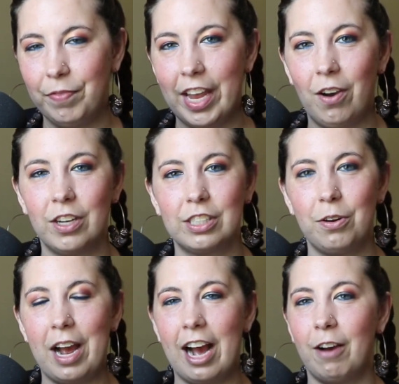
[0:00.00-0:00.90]
They also
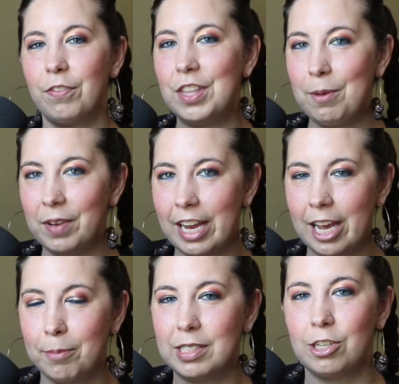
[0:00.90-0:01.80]
have theme
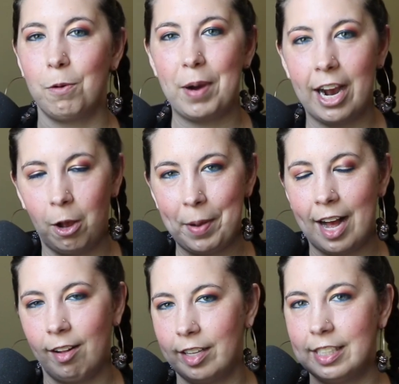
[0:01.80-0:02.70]
camps. So Pile
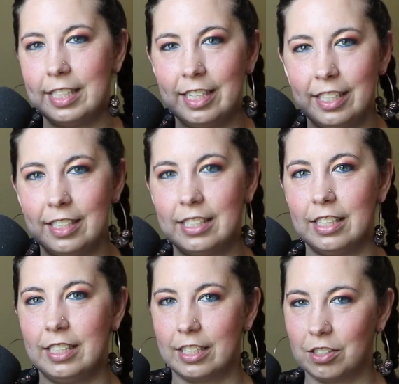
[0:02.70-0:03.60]
Palace is
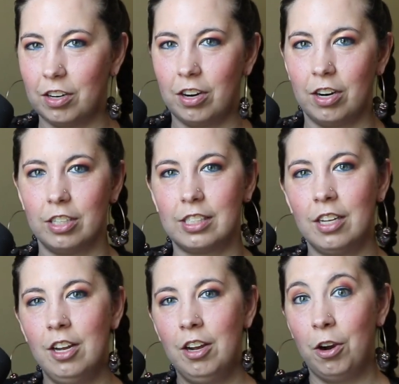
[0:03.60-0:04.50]
the Desert Hearts
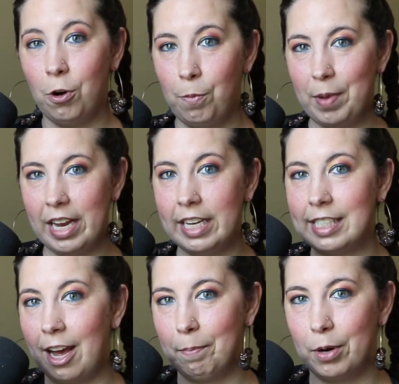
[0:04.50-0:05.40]
home base
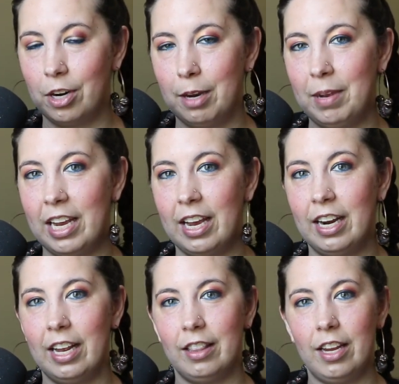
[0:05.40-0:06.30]
at Burning
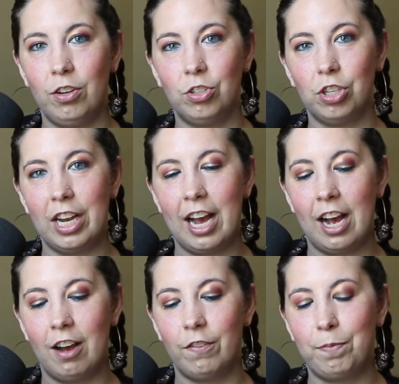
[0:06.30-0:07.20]
Man, and they usually
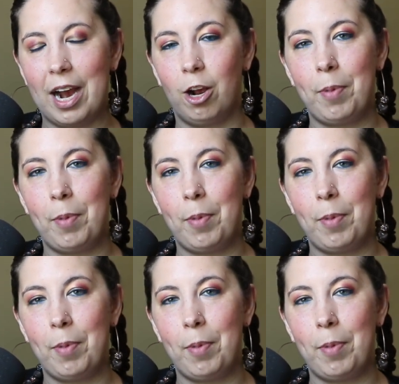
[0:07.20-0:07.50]
have Pile